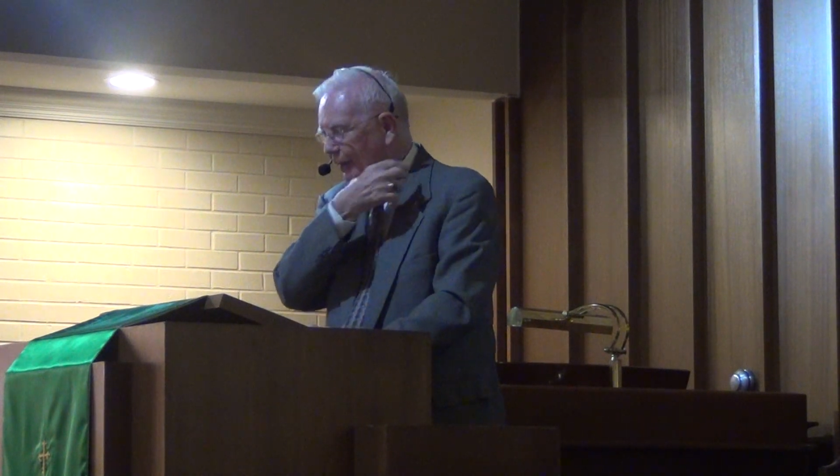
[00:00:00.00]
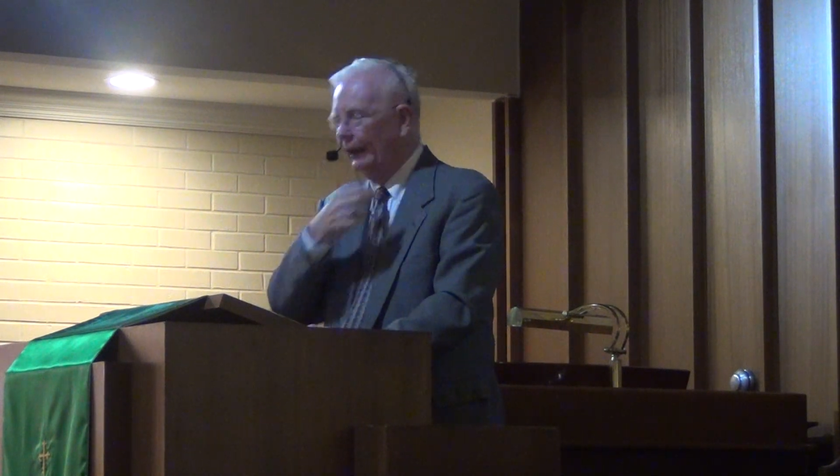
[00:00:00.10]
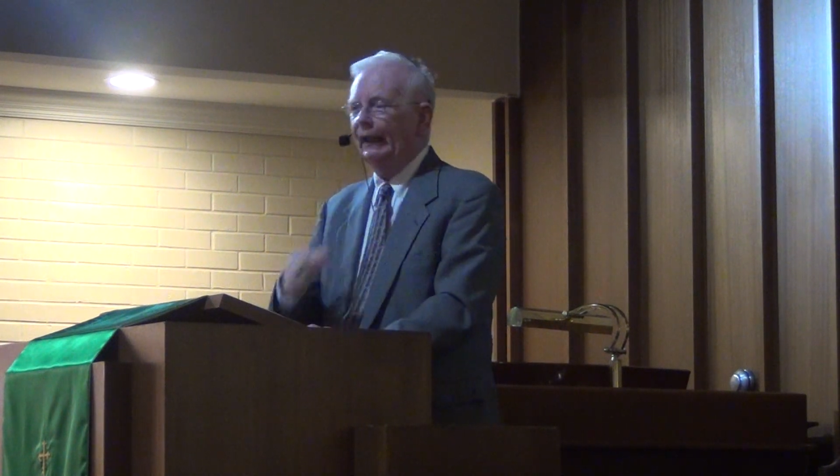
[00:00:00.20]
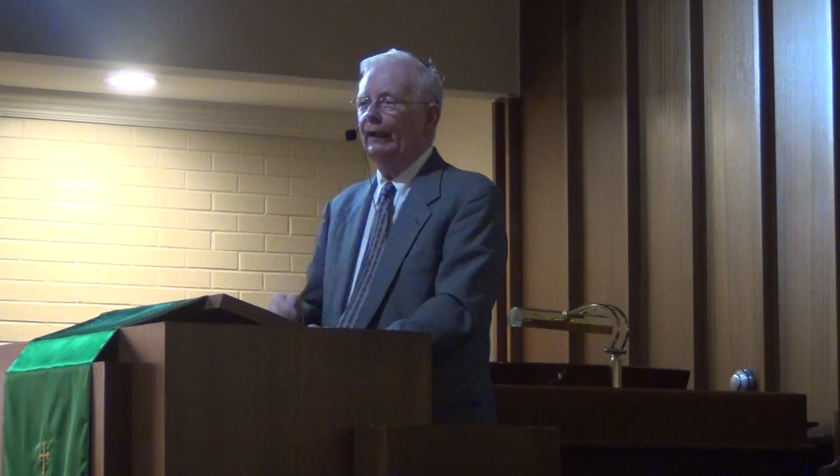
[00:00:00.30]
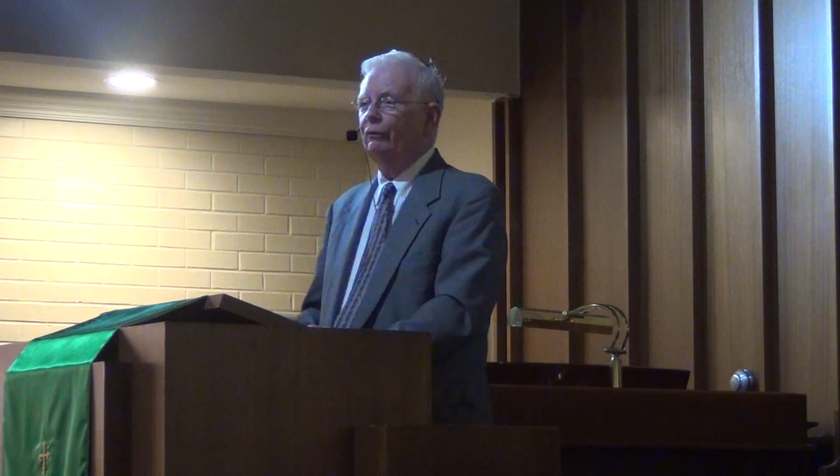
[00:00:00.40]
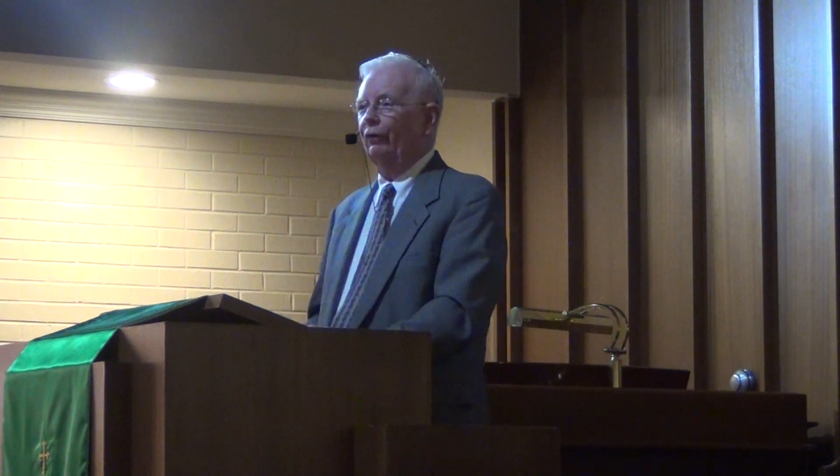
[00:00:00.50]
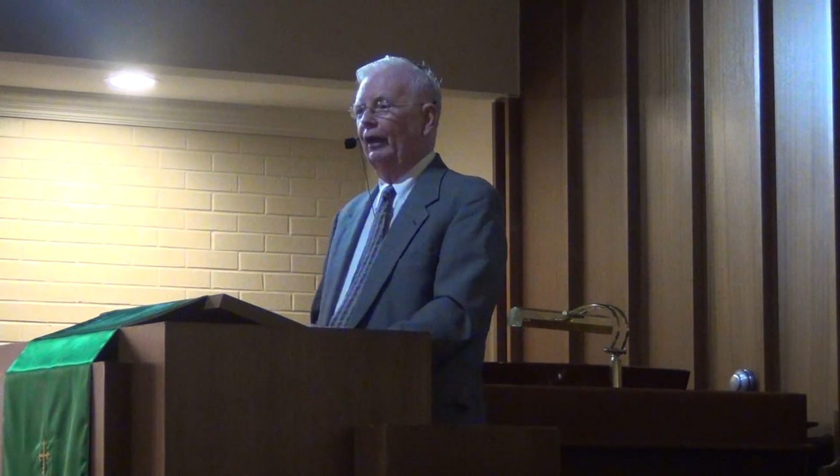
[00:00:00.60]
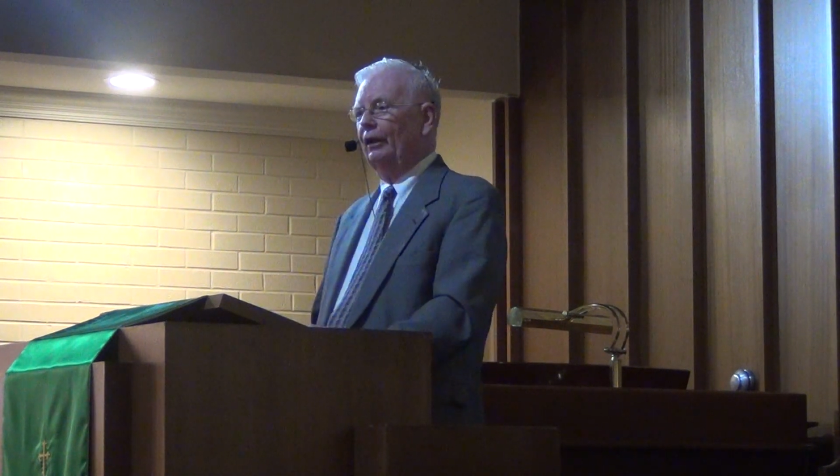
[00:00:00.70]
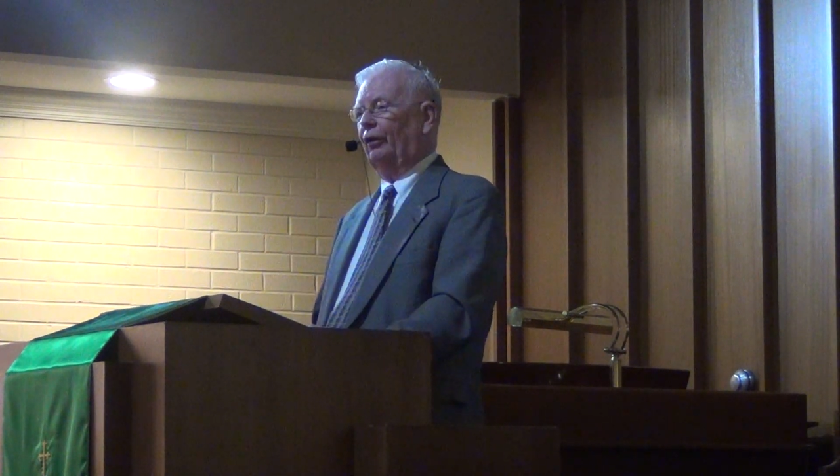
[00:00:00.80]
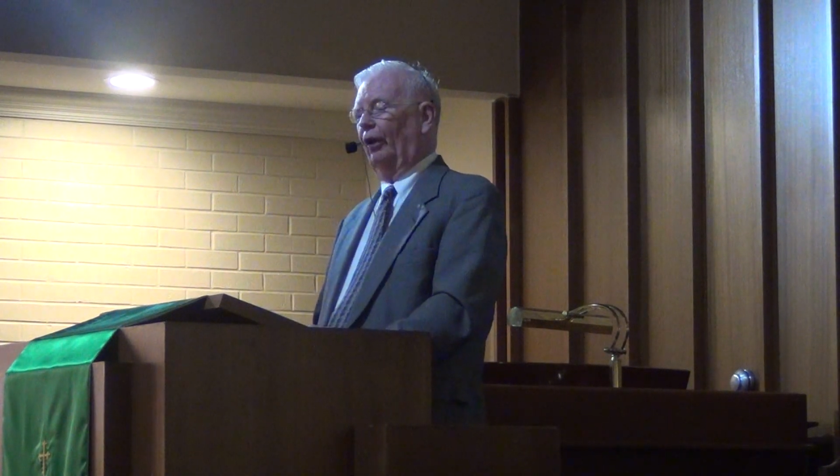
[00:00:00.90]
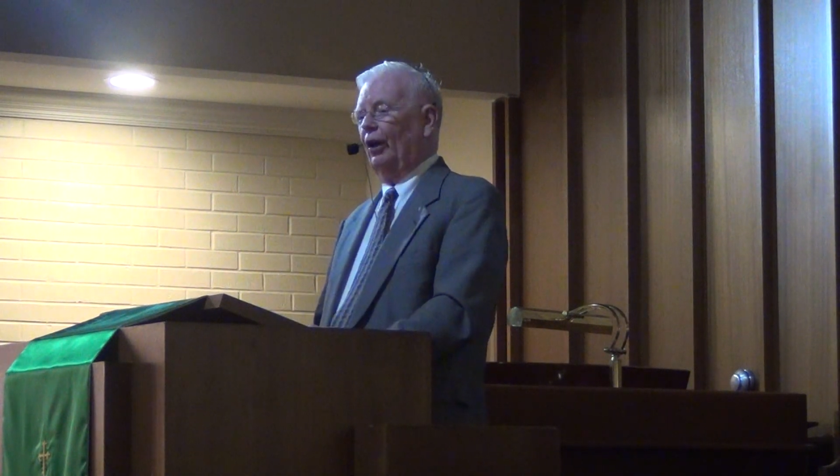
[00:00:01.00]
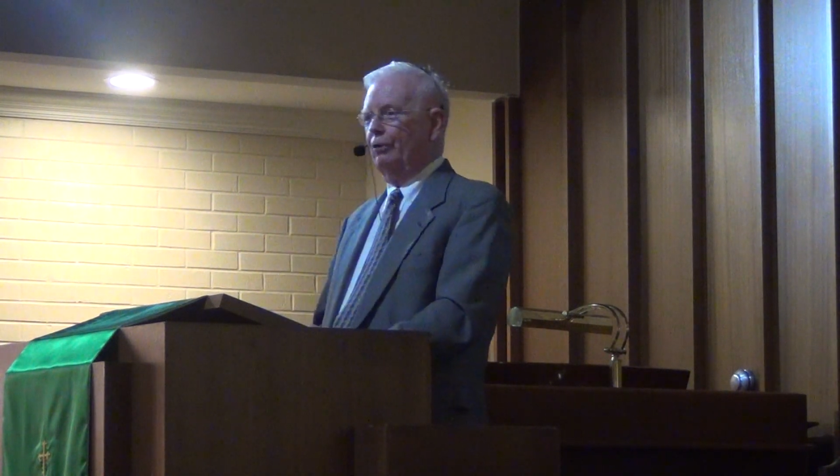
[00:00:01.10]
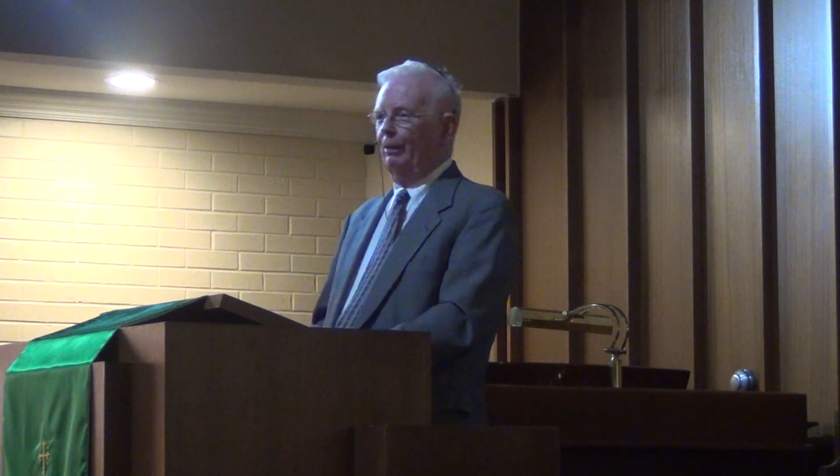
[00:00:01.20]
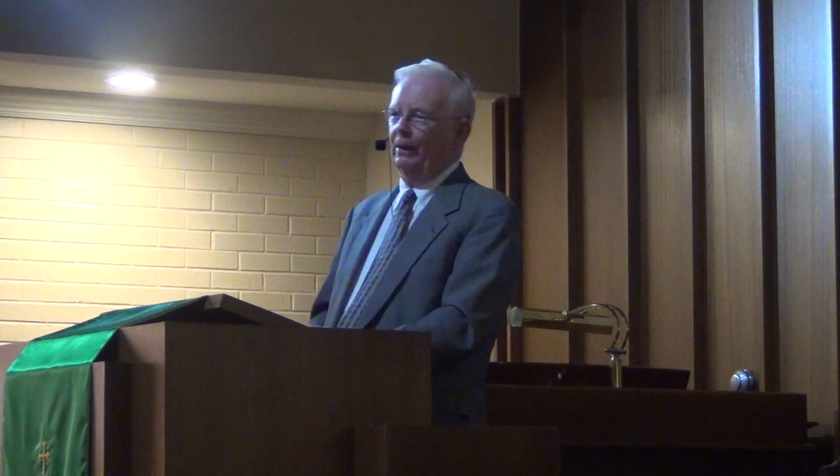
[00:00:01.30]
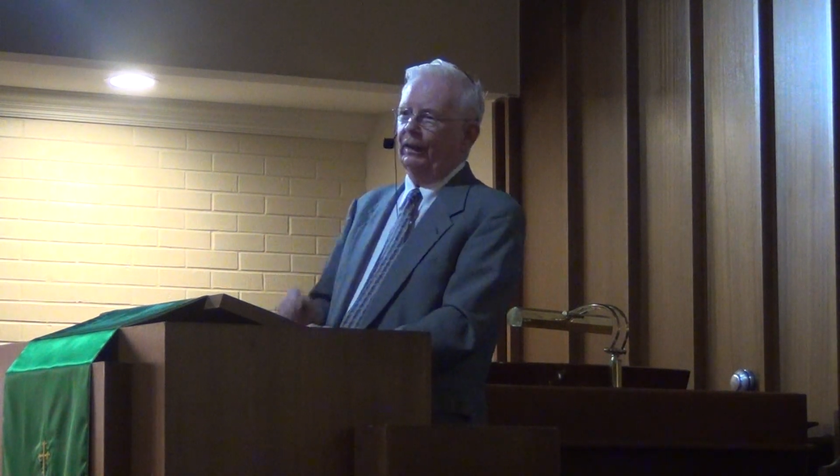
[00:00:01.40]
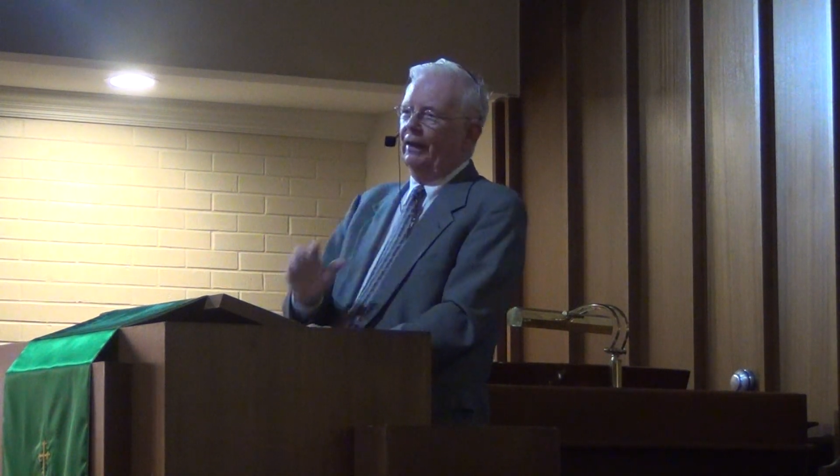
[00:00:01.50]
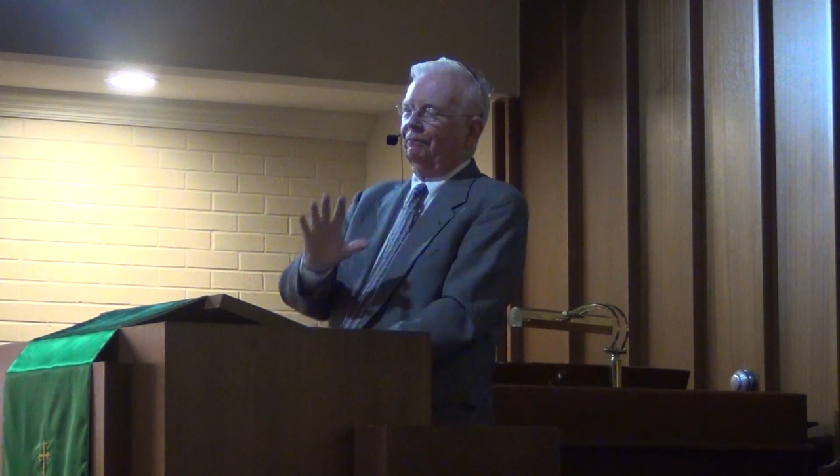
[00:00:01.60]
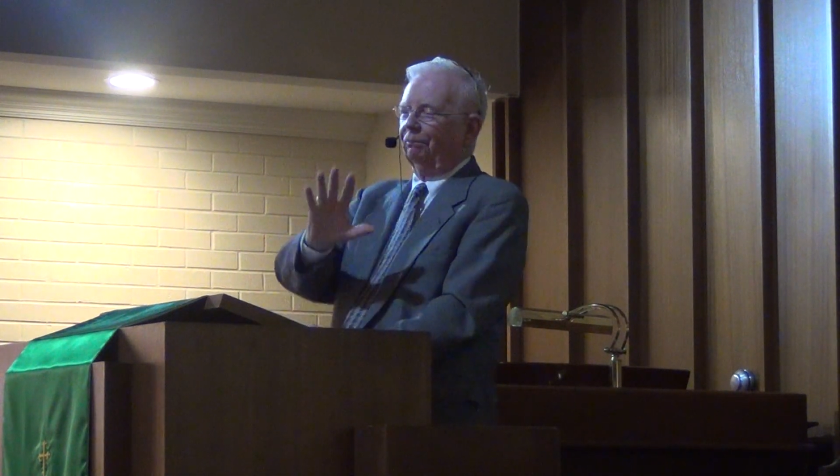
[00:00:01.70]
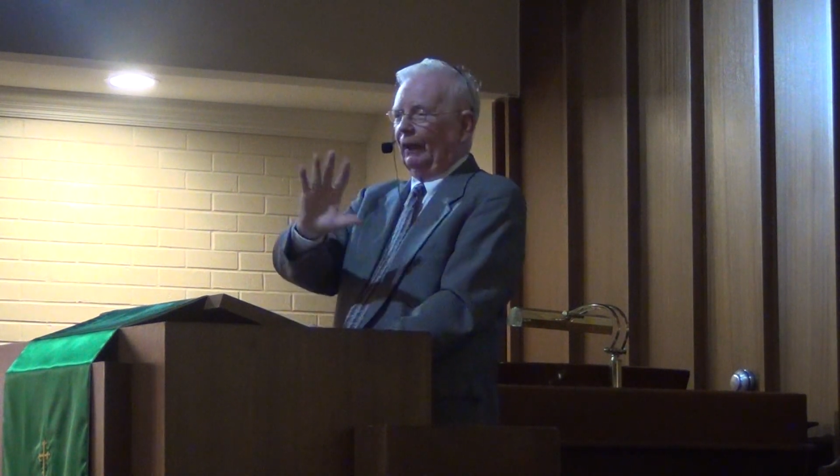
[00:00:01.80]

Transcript: need for encouragement.